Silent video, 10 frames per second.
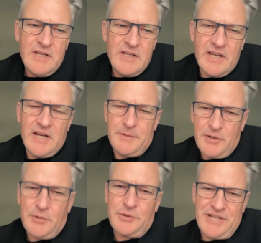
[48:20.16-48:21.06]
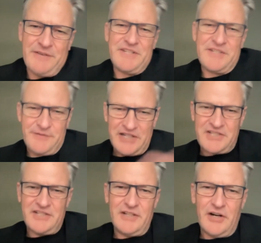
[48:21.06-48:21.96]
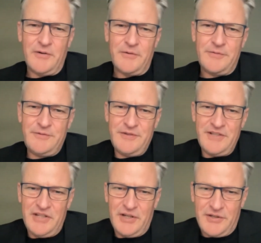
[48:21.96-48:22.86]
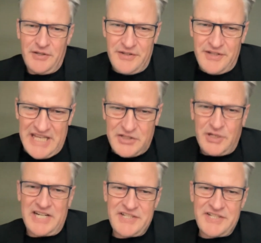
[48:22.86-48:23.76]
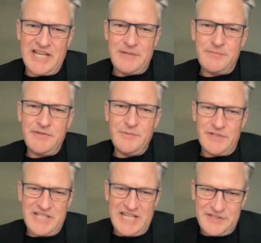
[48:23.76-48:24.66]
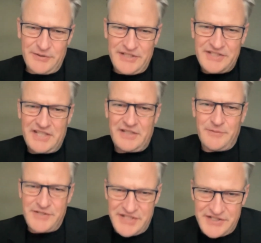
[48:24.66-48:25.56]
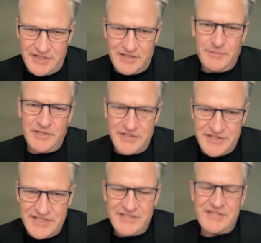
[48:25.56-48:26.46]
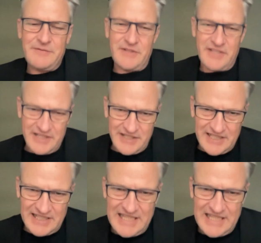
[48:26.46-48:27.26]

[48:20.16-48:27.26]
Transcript: Yeah, but you also have this function of, the e-trashscape, which has all these kind of resistant communities, different kind of collectives,